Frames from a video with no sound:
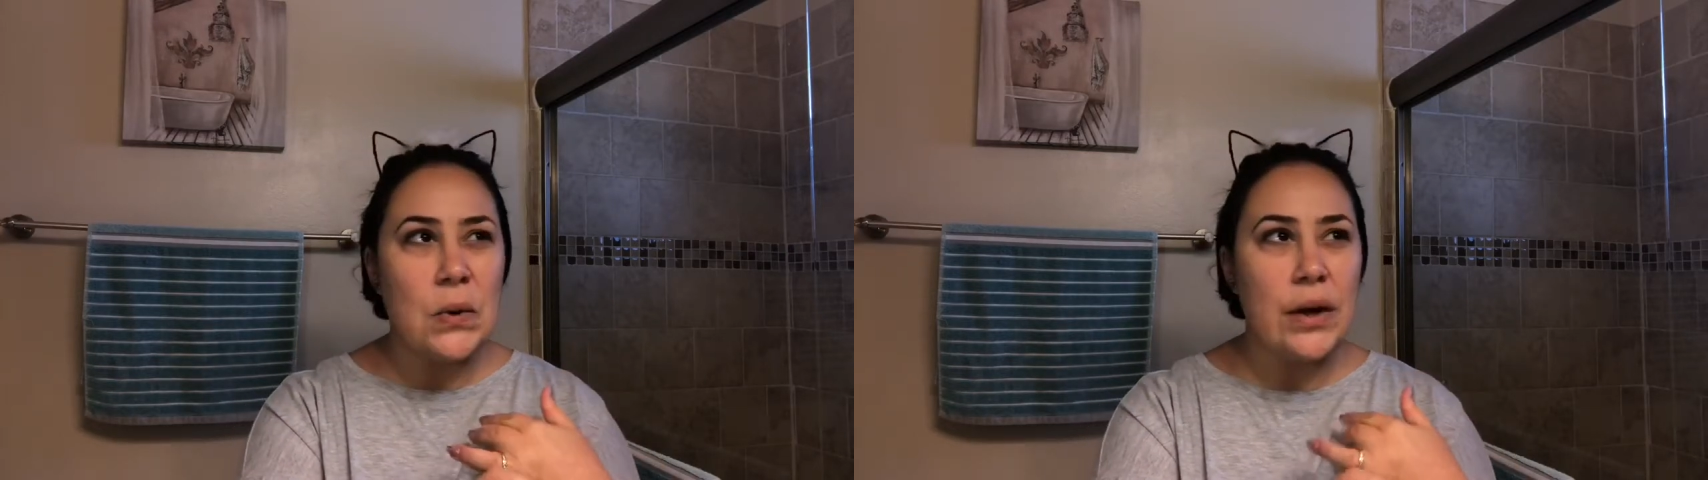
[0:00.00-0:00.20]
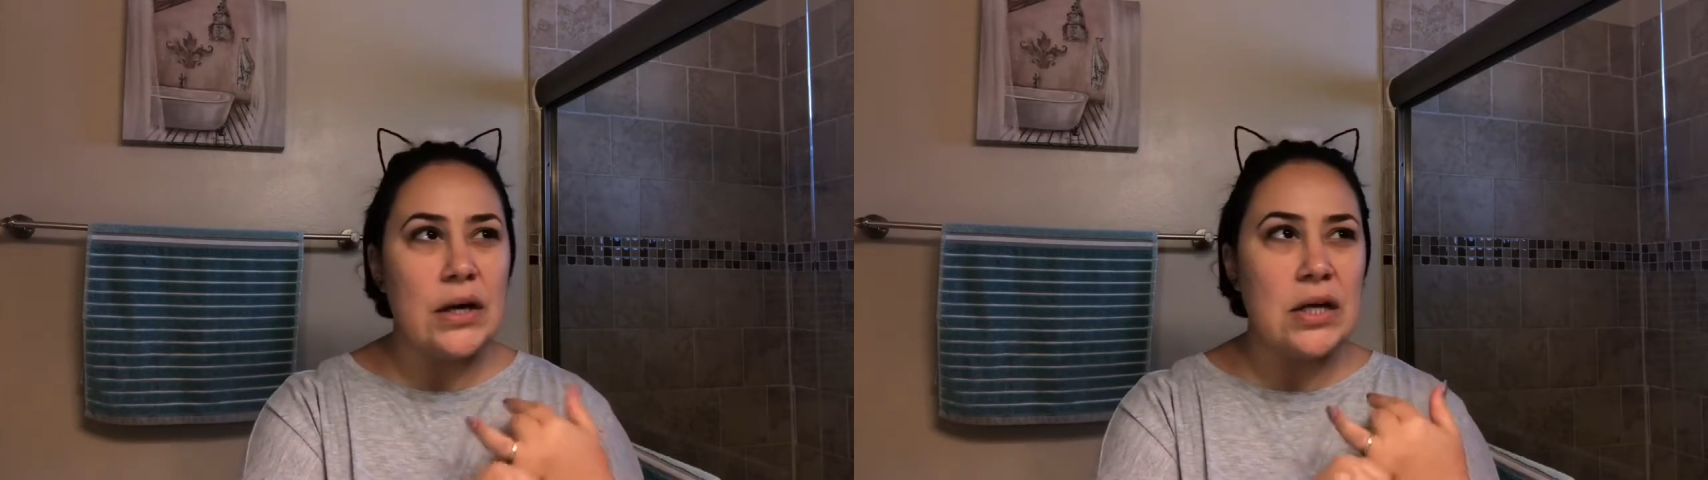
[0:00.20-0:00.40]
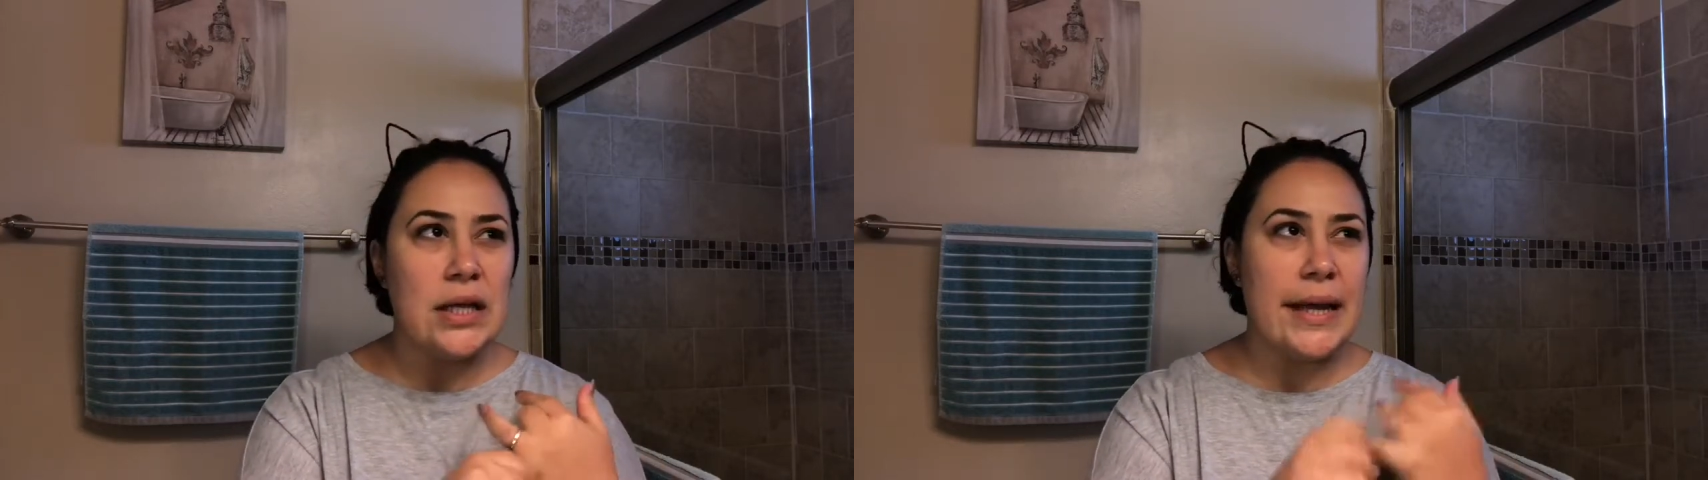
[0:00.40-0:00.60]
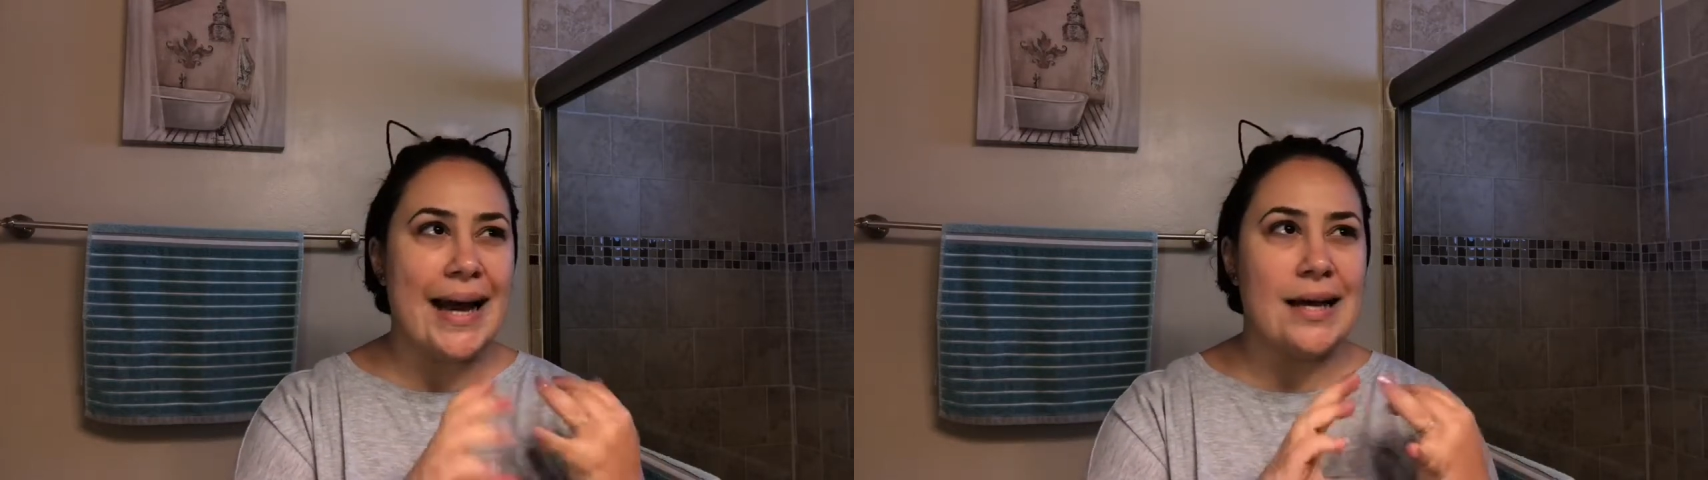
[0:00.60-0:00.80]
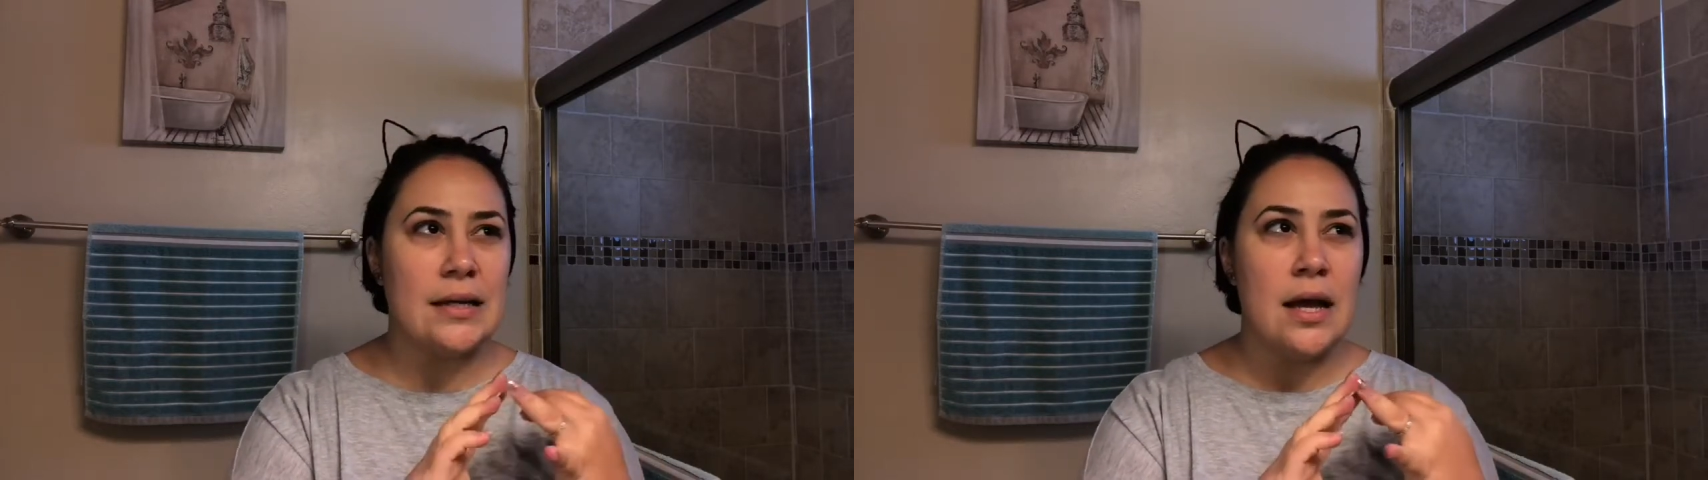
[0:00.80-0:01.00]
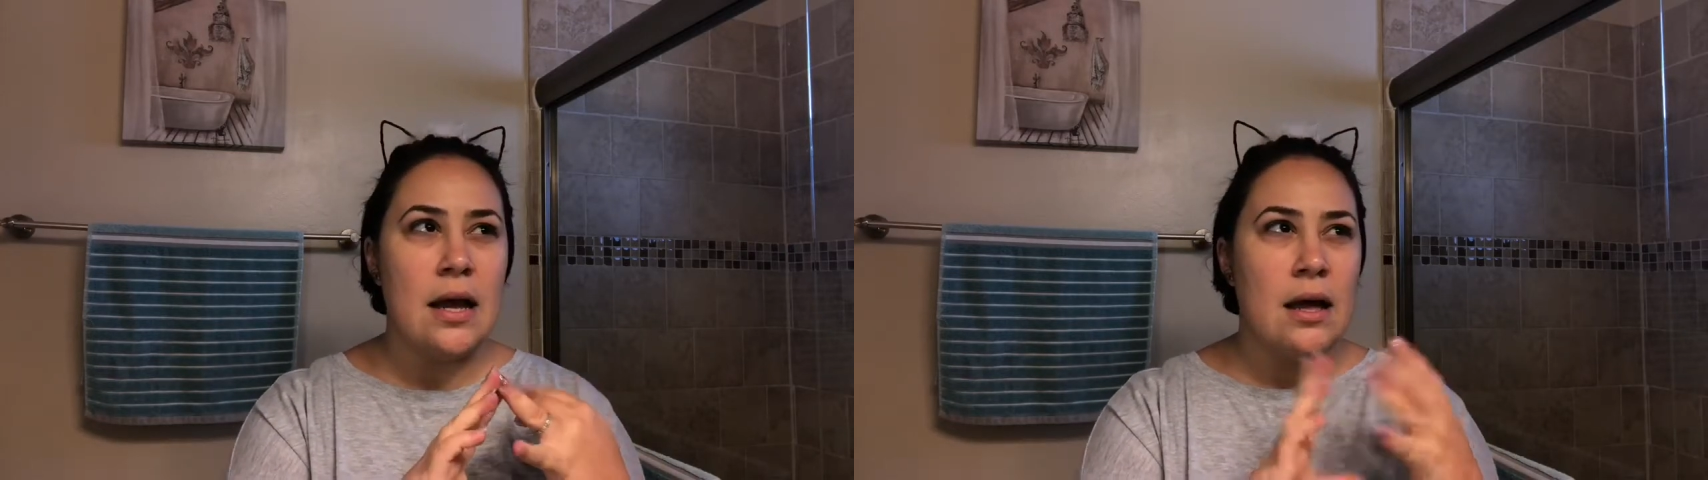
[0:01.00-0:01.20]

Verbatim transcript: oil, it had